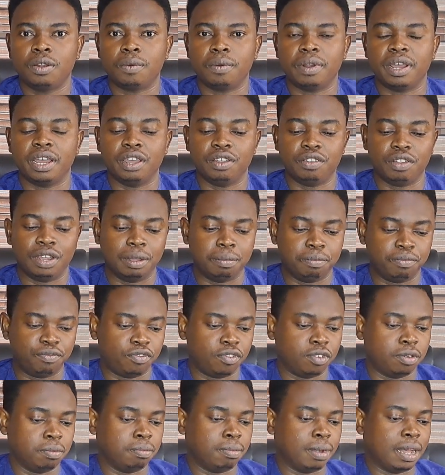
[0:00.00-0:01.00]
right? I'm
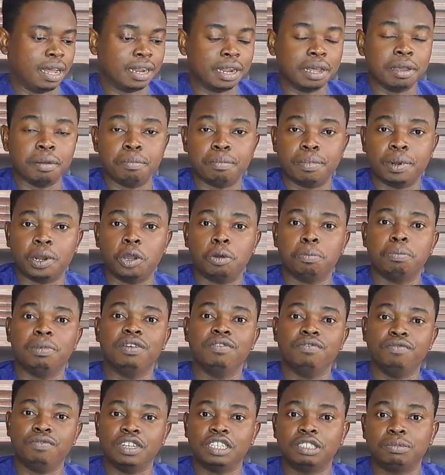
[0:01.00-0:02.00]
from Anambra, all
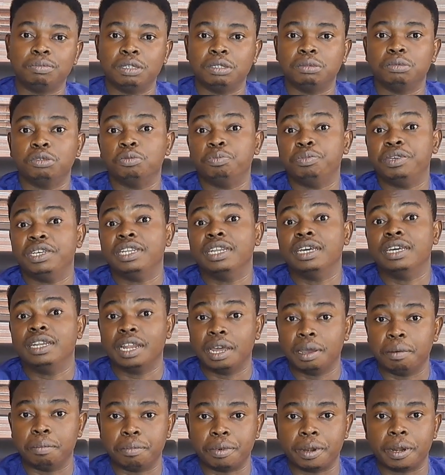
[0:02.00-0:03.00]
my investments will be in
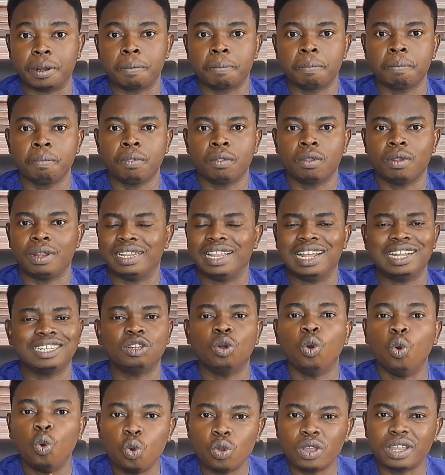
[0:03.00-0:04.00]
Anambra.
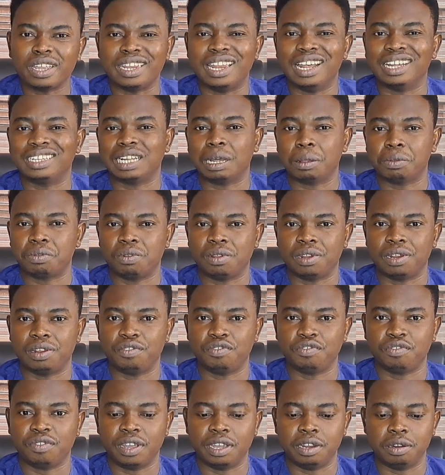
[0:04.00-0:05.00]
That's okay, that's
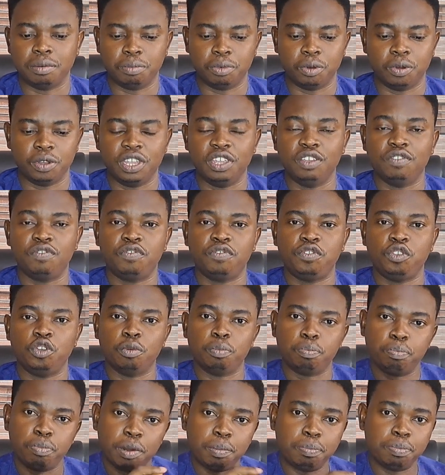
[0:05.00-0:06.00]
absolutely fine. But if
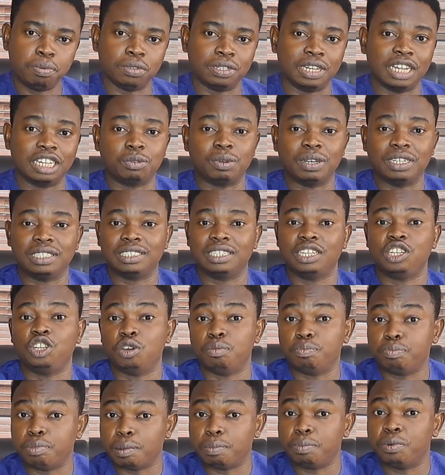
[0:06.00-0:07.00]
your purpose, that's why I said
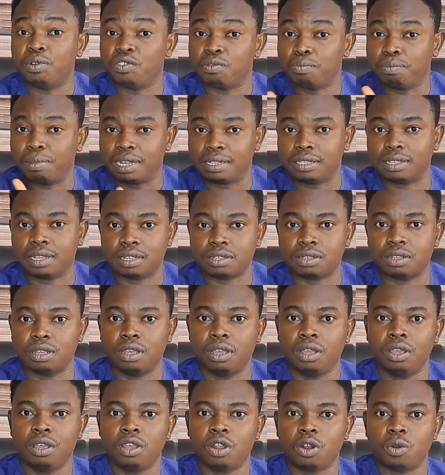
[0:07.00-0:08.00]
your purpose matters,
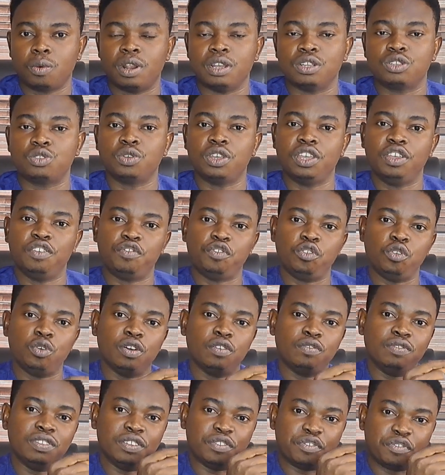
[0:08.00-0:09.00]
right? So if
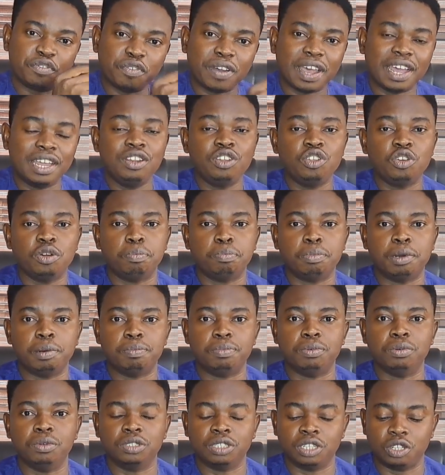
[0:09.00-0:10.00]
you have defined your
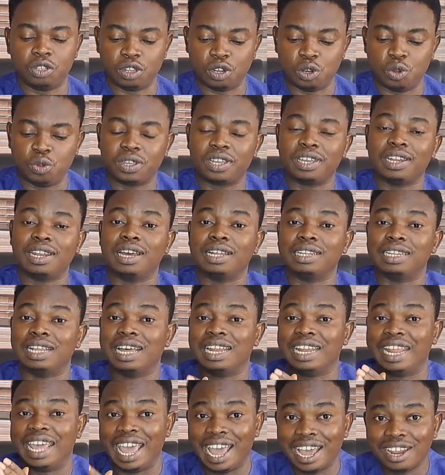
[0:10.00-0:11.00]
purpose and you're looking at
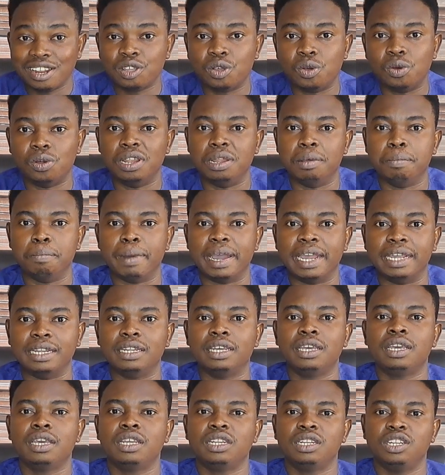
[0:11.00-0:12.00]
an end goal in
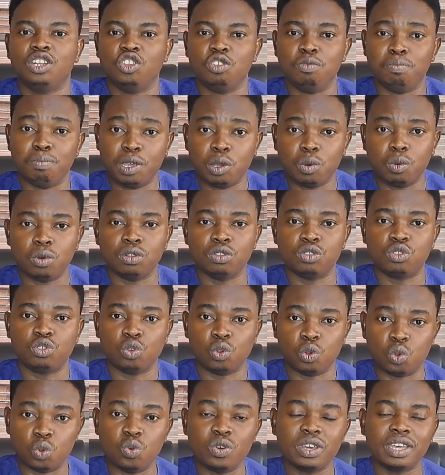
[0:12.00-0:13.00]
mind, then you may want
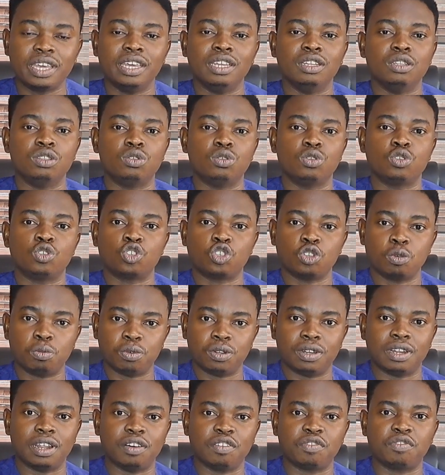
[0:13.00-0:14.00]
to look into
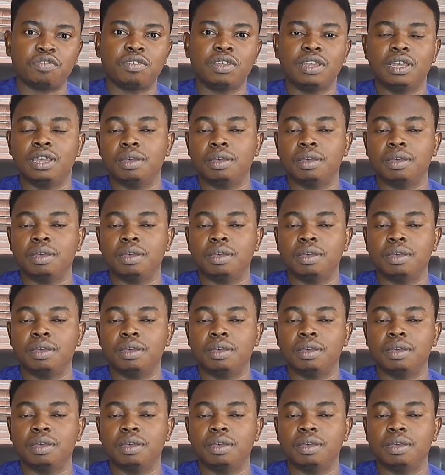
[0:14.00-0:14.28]
some other